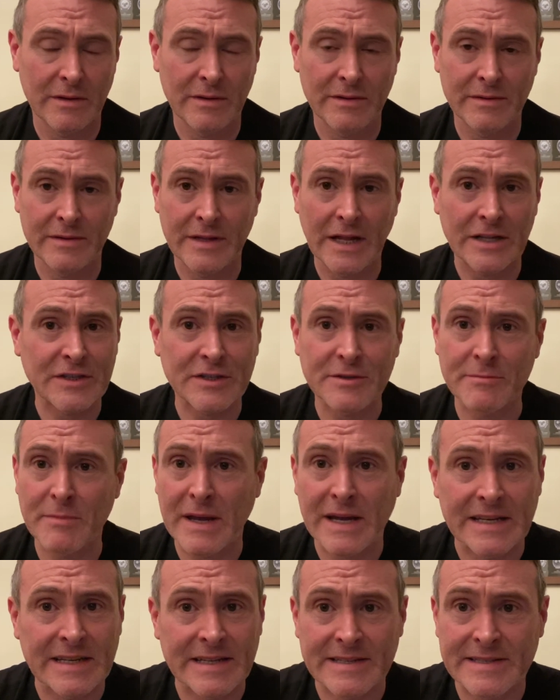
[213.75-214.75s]
That doesn't
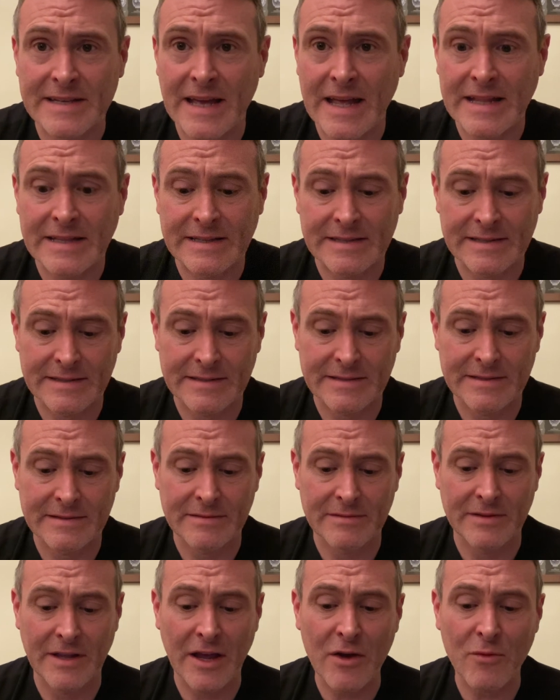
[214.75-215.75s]
make any sense.
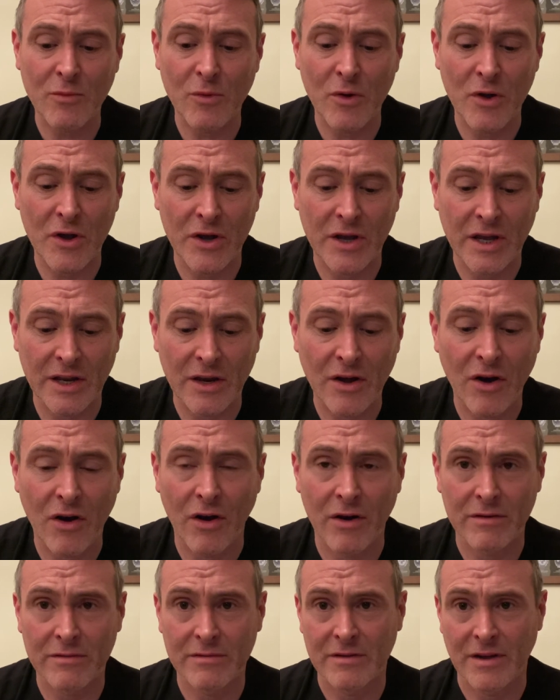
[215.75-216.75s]
They're working
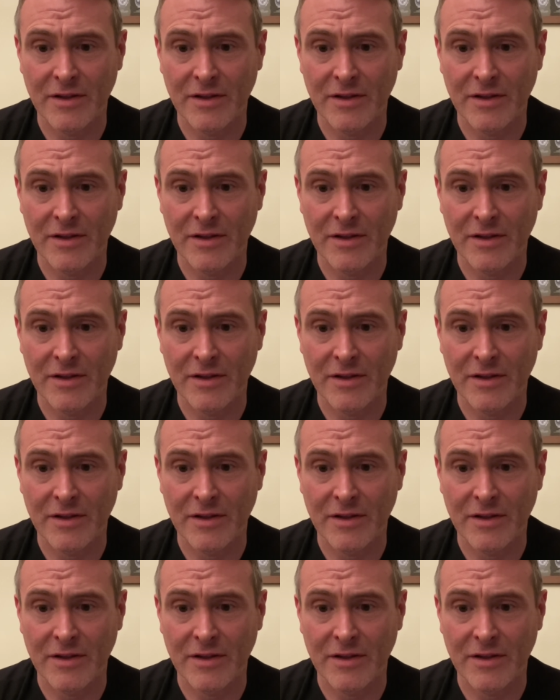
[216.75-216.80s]
on